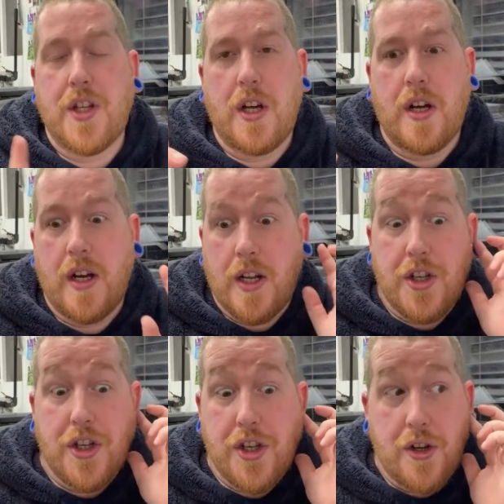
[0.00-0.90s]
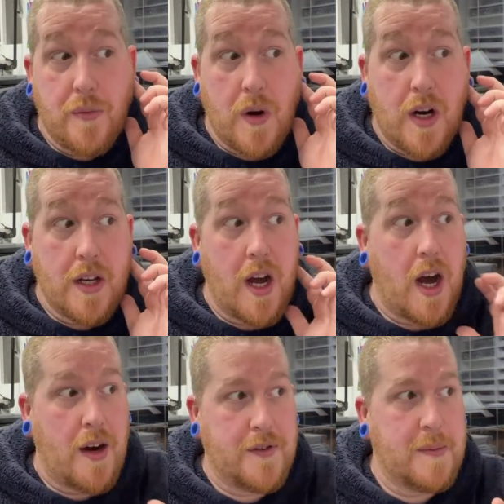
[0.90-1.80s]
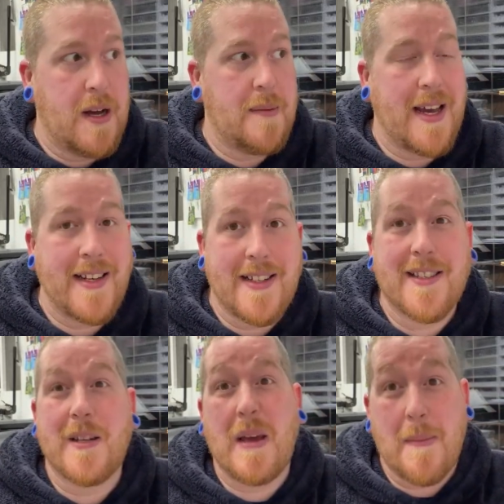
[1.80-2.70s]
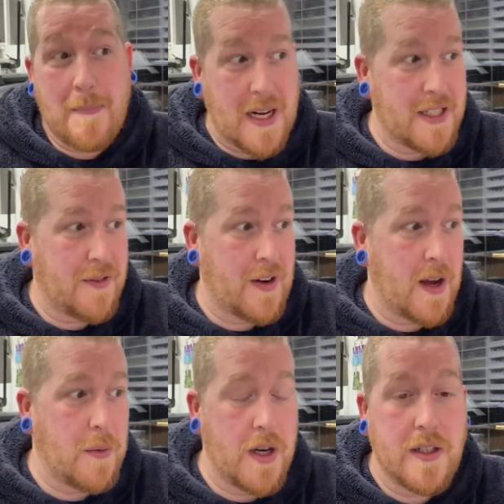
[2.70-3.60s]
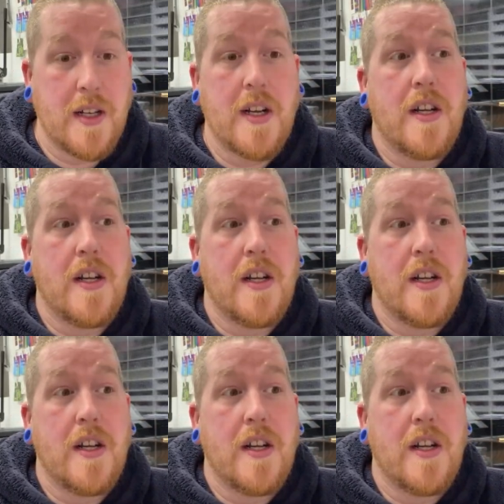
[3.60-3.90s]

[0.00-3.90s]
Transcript: the new one after Mermaid is going to be a butterfly one.